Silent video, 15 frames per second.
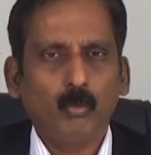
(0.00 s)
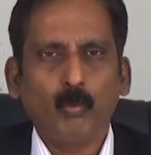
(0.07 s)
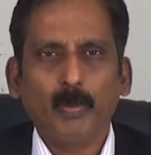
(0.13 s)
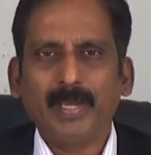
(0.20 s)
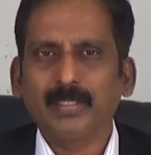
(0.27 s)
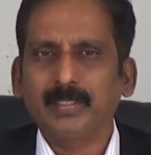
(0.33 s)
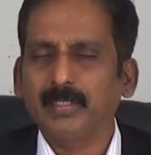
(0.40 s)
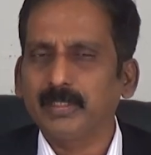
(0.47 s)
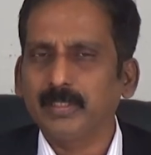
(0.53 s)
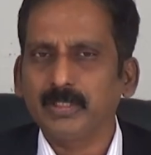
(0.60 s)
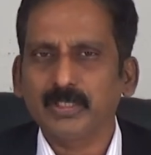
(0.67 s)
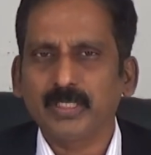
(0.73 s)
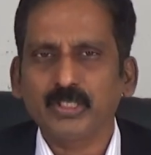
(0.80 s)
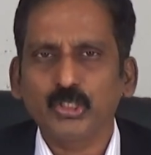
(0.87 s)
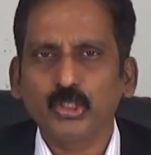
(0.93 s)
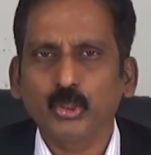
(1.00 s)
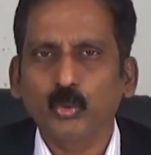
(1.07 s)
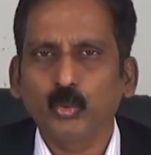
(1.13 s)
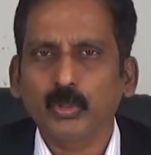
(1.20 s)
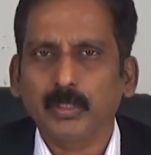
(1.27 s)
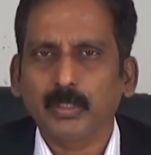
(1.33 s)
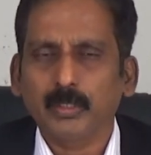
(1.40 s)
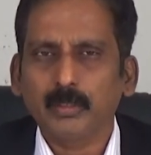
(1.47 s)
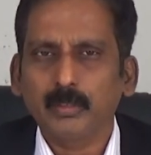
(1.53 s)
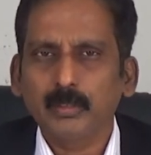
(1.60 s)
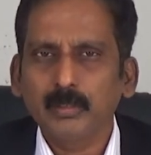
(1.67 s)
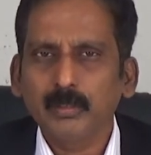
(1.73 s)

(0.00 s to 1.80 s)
way that it is executed